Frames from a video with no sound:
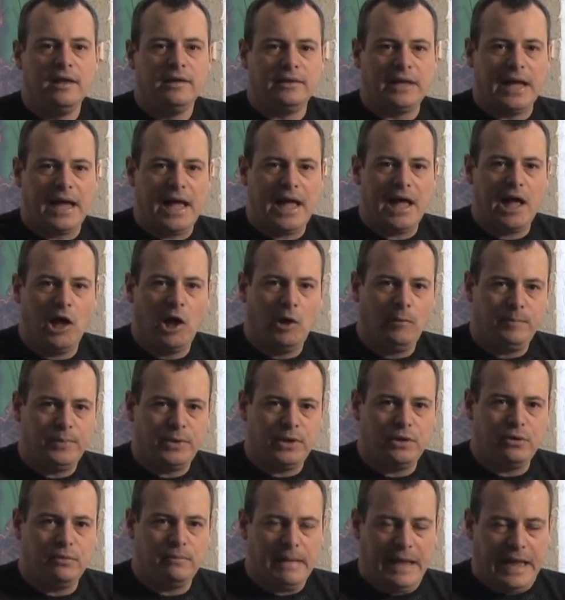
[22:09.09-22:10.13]
that help
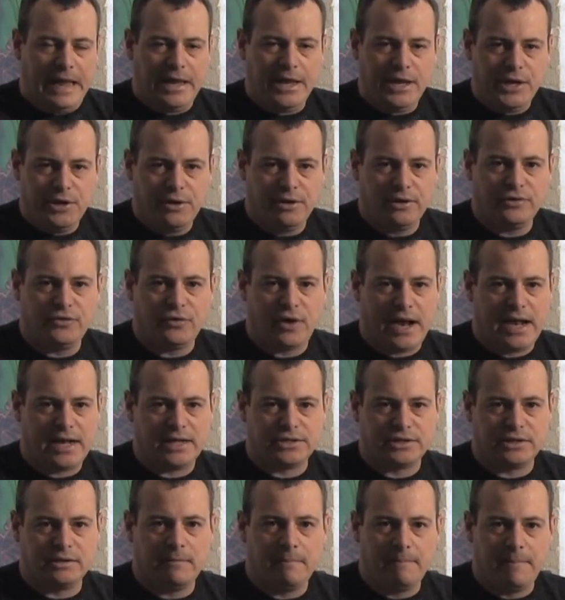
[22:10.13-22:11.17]
you make your
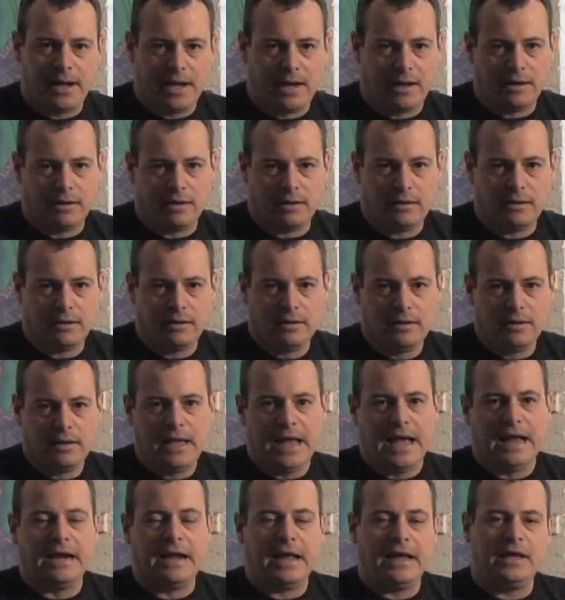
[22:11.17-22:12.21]
attraction better.
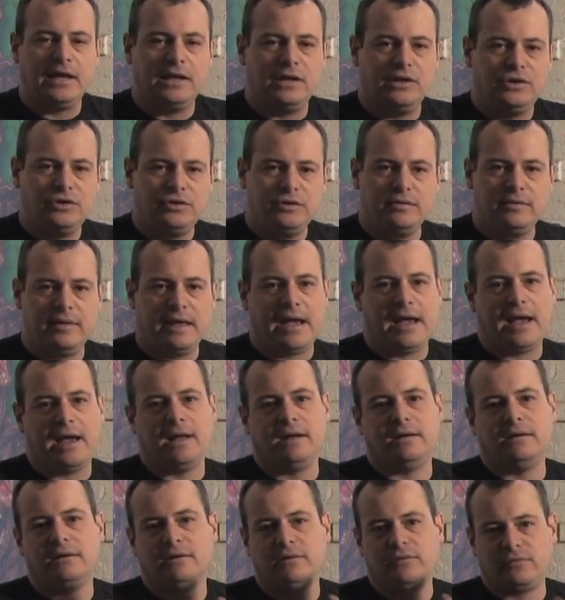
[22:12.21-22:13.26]
And I can do
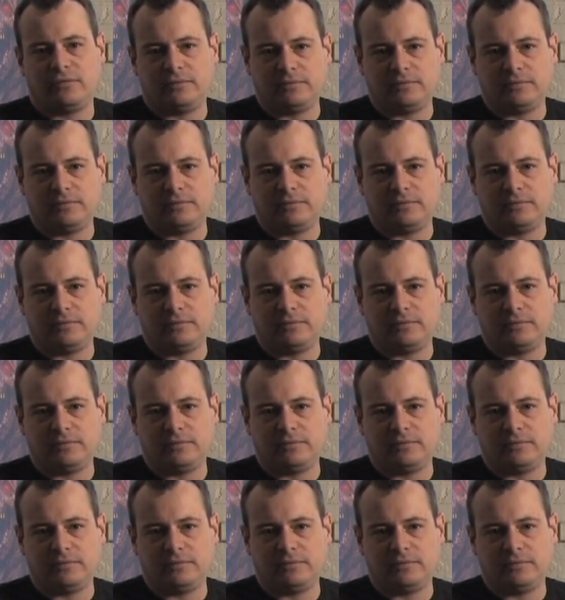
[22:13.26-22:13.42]
that